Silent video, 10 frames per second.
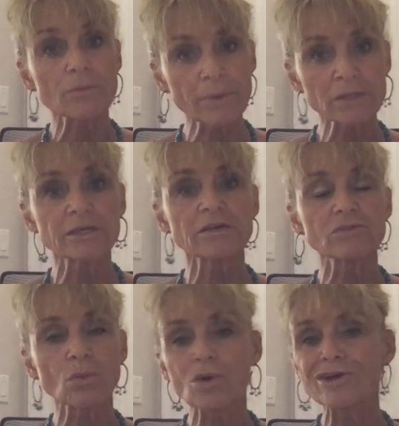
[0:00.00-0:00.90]
building of
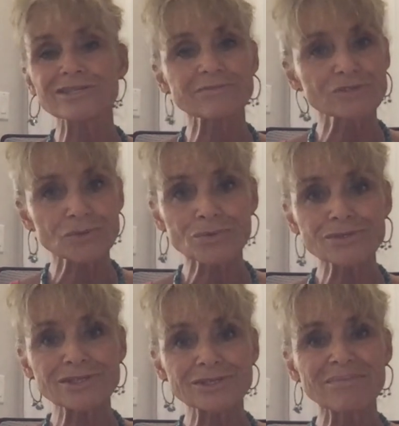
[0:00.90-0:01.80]
the walls of
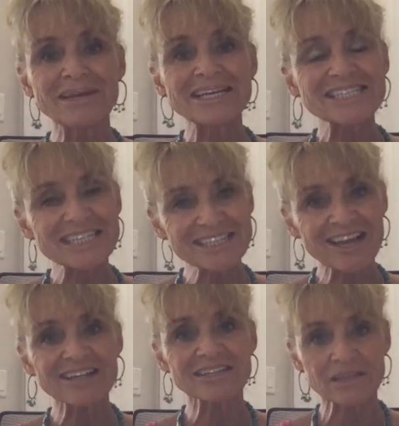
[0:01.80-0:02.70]
Jerusalem did
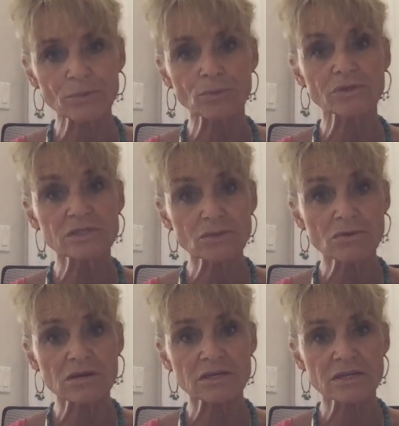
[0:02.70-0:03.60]
not get
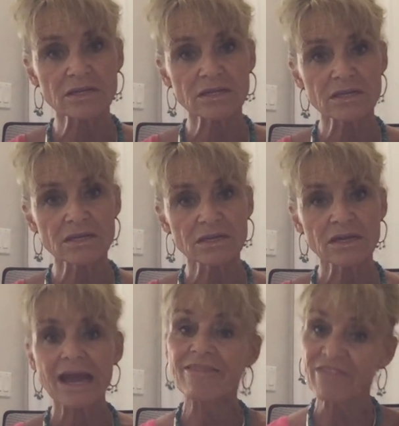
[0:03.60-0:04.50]
restored.
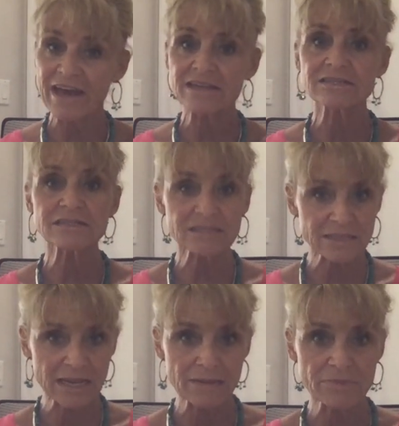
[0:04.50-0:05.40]
And that is the
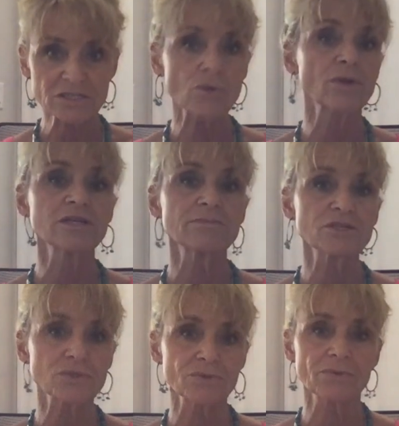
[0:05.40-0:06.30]
same as going to be
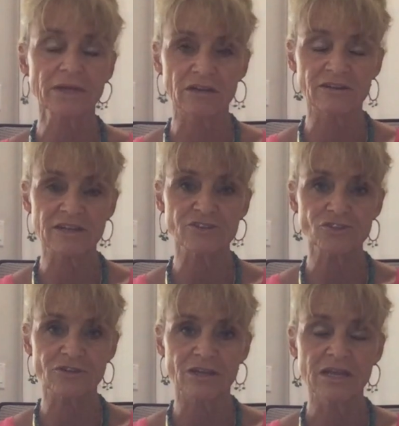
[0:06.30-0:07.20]
true in our
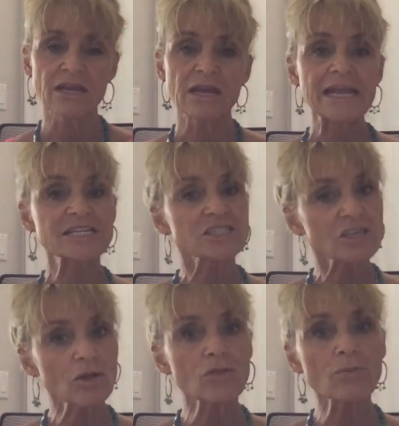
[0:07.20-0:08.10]
nation.
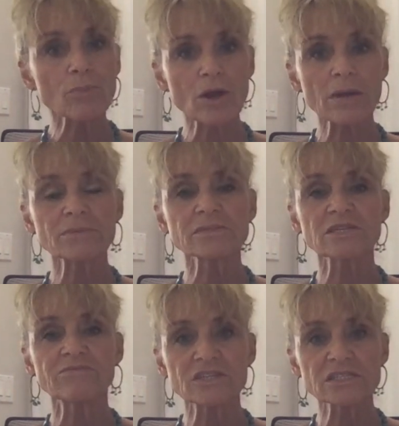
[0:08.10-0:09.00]
Until the problems
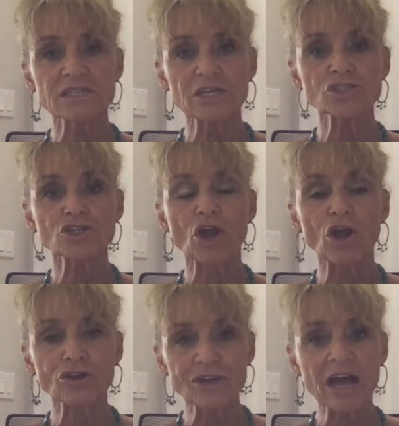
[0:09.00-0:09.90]
of this nation
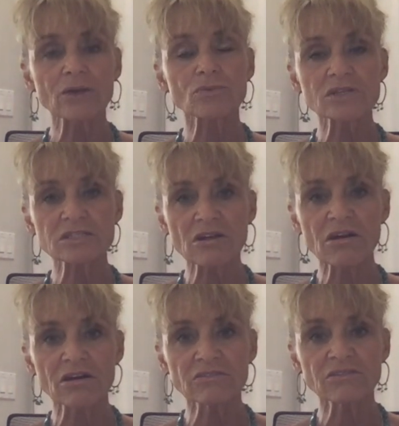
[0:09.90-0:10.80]
are not
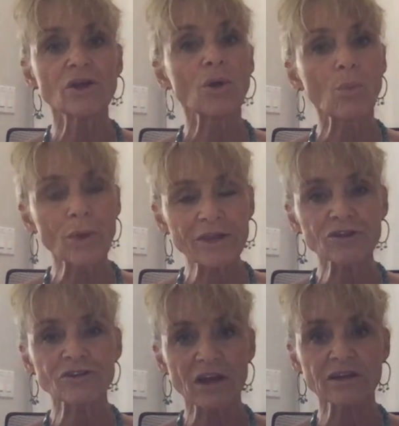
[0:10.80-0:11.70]
resolved, we
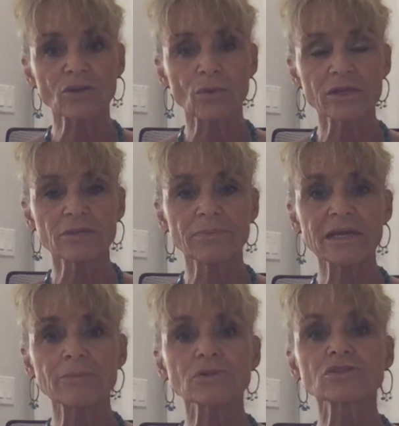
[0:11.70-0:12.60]
are not going to be
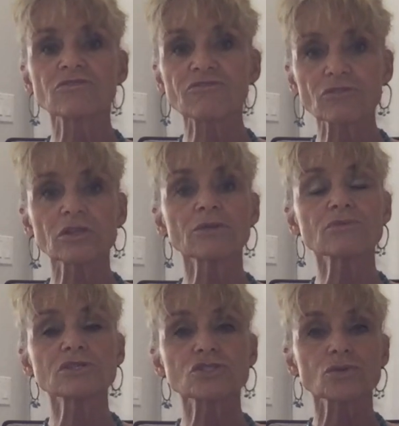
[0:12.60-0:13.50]
able to fully
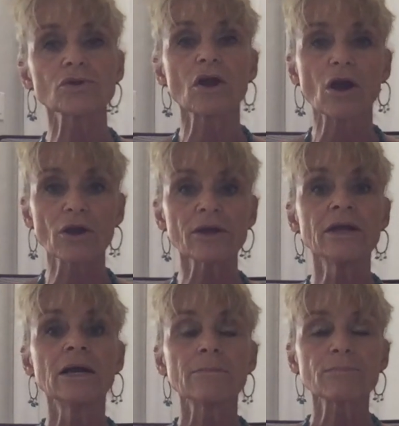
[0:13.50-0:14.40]
restore our
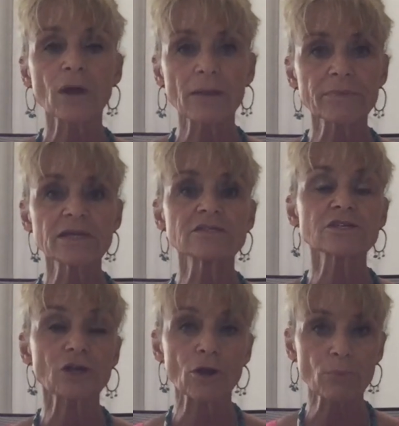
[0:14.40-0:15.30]
prominence
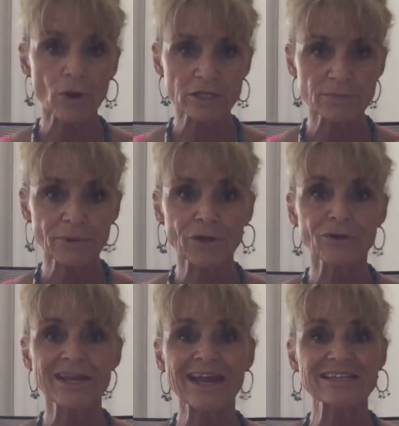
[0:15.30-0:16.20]
and our
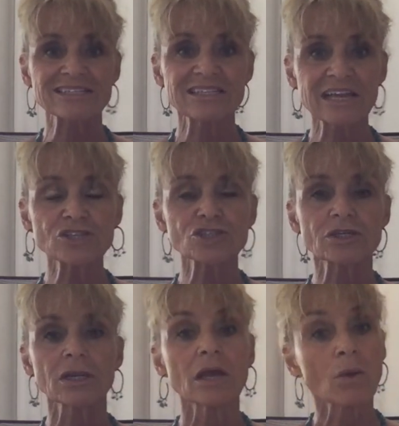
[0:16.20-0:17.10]
prosperity as a
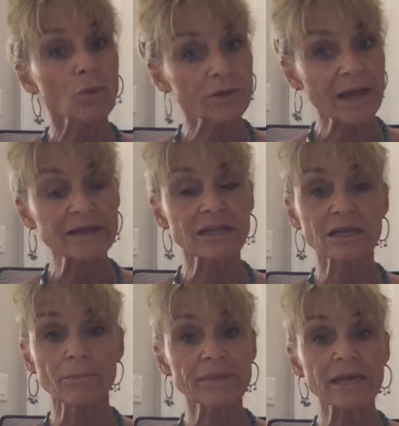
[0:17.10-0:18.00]
nation. We're not
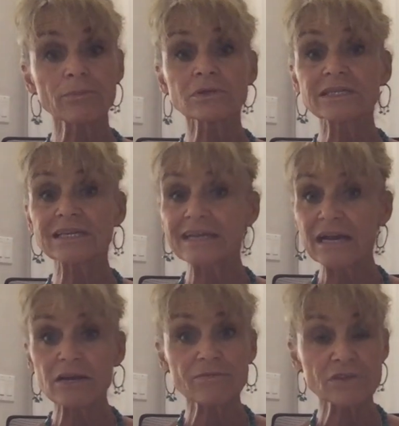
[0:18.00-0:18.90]
going to be able to get
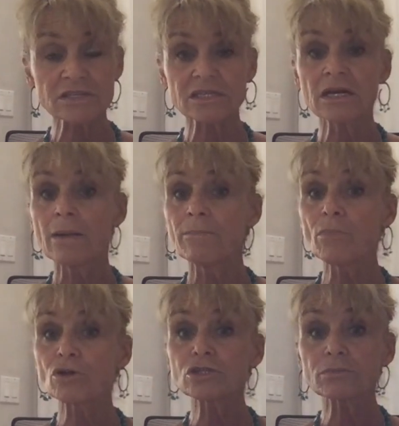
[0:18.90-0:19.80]
out of this
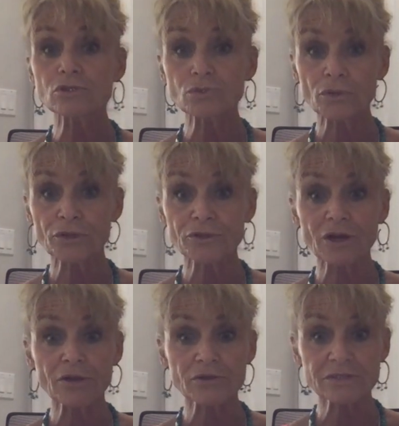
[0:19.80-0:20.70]
multiple trillion
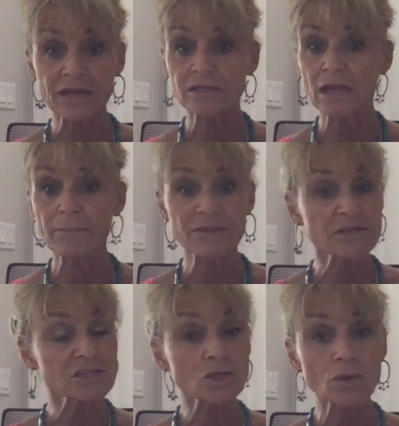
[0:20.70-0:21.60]
dollar debt. I mean,
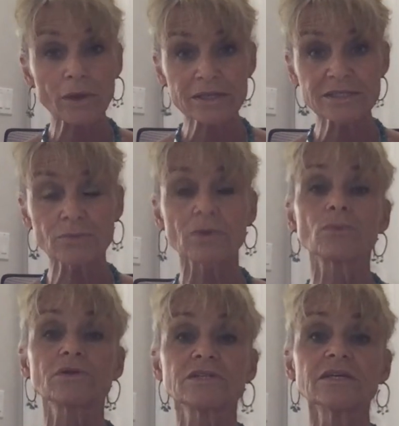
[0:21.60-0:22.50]
it's crazy what
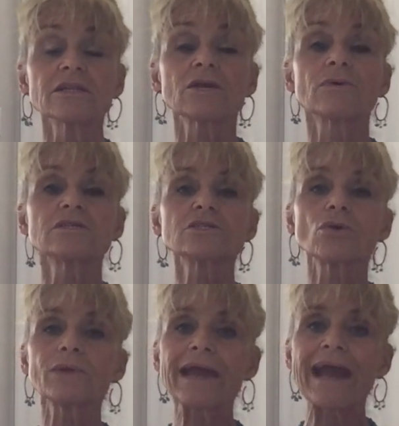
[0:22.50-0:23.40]
we're dealing with.
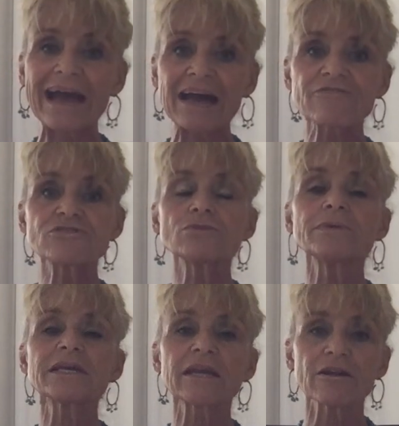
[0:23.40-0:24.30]
So we have to
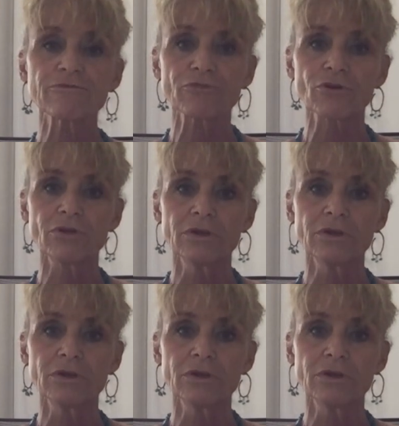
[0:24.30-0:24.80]
be careful.